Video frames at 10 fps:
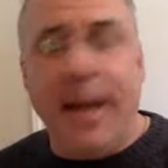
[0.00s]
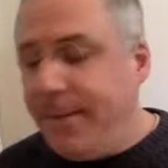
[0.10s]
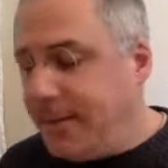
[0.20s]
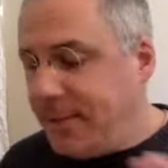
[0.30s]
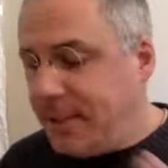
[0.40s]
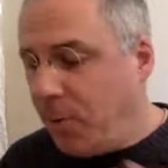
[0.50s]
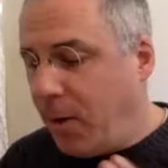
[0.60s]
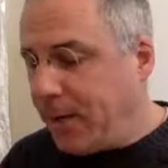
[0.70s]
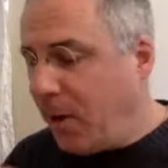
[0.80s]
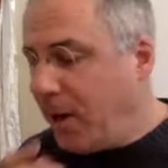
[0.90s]
And this is
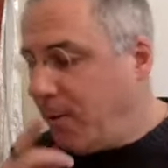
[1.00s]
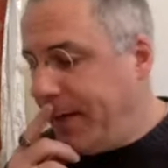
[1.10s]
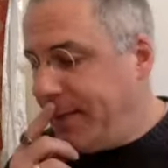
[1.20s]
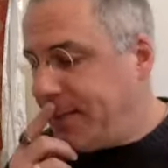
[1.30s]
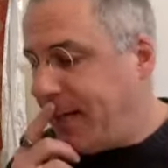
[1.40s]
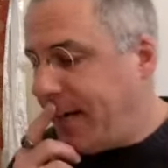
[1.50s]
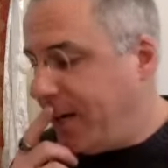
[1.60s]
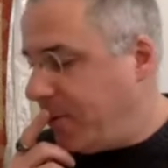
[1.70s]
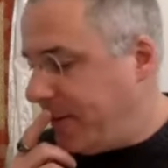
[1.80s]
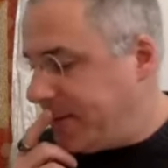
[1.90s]
why, in a lot of ways,
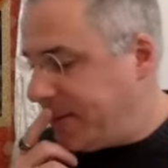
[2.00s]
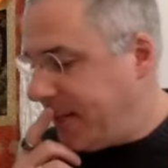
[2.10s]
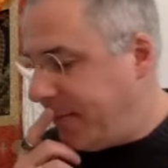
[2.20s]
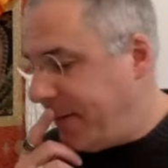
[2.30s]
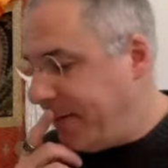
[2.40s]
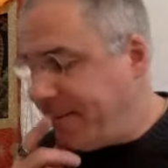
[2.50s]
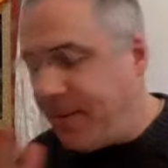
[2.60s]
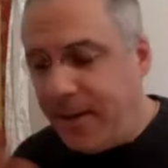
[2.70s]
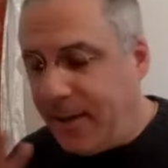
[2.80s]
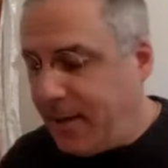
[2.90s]
I make
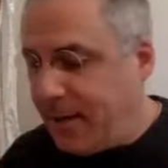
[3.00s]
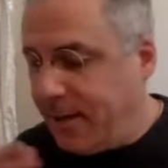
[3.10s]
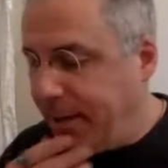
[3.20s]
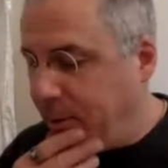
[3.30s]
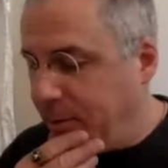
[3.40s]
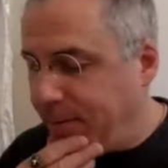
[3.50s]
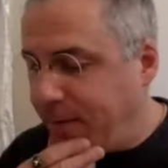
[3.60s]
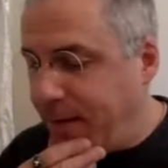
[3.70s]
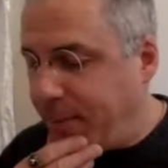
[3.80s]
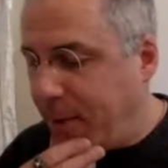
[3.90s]
fun, you know, with a
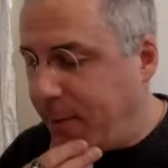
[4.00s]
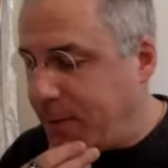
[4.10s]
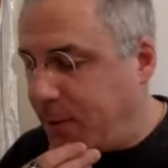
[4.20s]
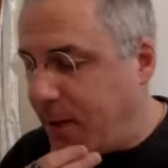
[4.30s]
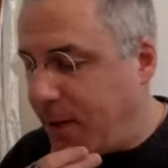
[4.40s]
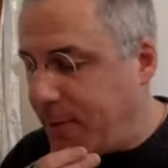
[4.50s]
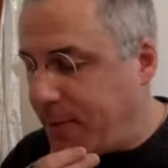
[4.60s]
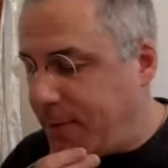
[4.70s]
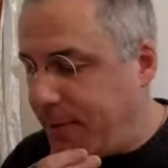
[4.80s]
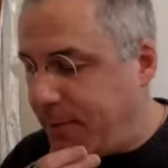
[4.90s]
friend of mine, we talk
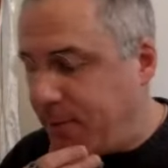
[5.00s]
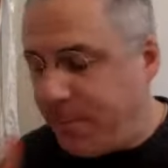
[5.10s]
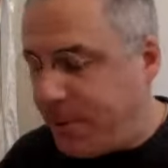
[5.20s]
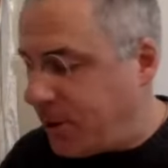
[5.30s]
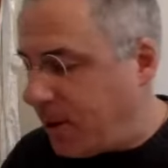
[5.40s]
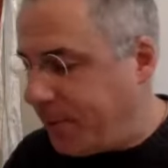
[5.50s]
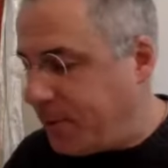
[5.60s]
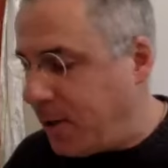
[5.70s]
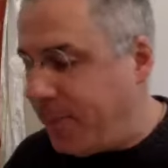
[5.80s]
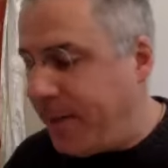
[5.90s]
about, you know, when we're talking
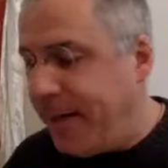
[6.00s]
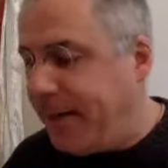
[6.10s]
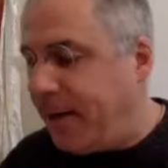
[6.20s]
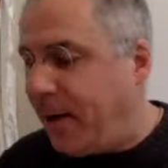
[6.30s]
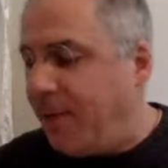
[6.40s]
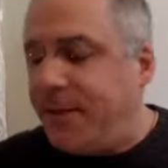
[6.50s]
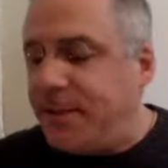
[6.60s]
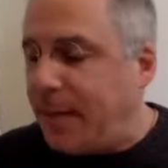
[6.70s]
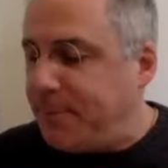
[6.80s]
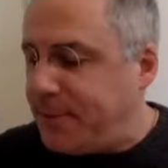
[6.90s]
about Dharma,
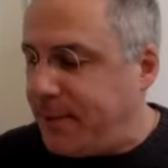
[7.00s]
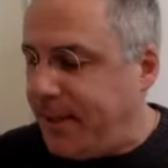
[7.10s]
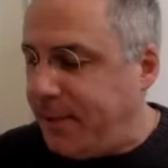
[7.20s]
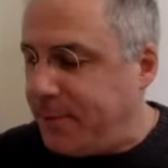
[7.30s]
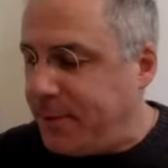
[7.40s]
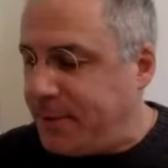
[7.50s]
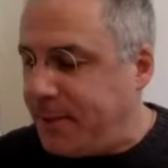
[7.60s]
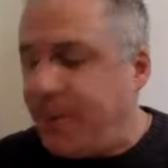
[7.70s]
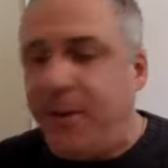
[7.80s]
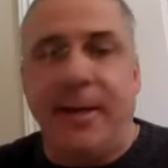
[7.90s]
oftentimes in Buddhist
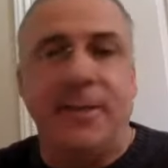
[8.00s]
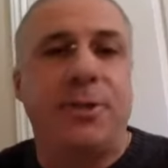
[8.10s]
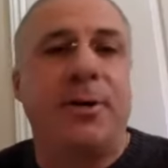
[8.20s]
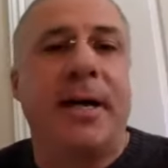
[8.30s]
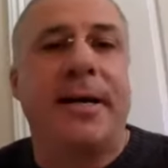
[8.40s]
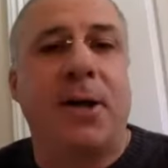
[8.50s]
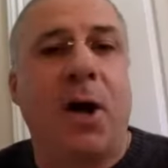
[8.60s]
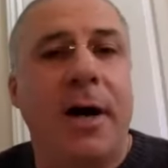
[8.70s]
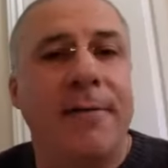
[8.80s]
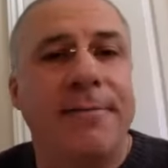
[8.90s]
communities, you get a
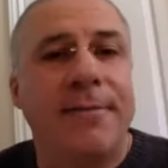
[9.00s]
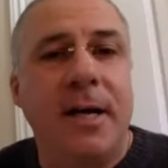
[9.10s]
lot of